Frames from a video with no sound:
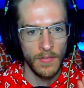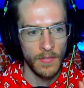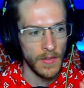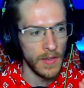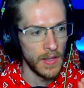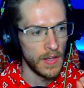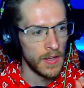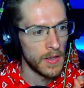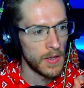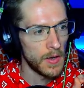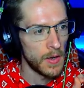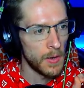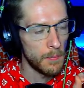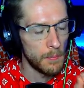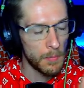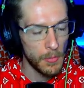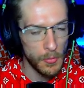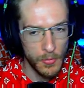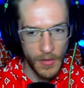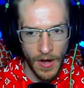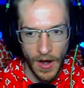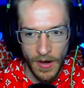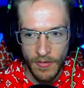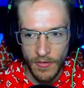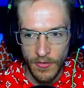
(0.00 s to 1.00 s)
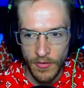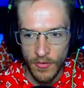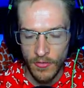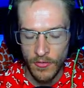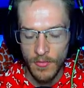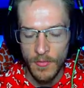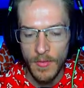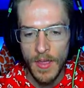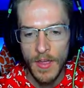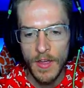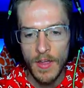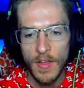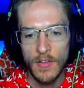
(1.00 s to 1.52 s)
the blue characters.
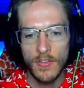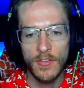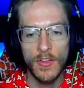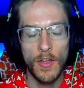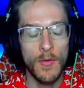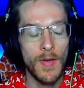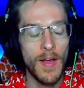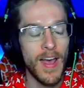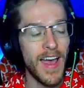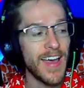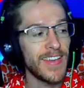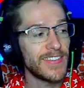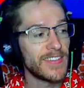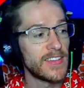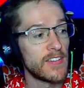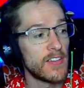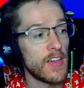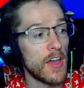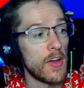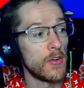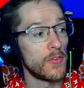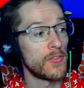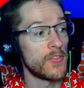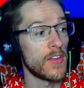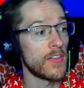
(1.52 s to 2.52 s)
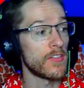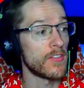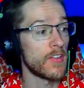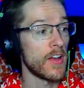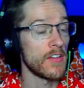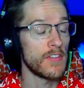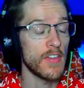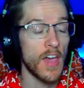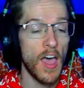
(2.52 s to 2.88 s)
So as the title says, guys,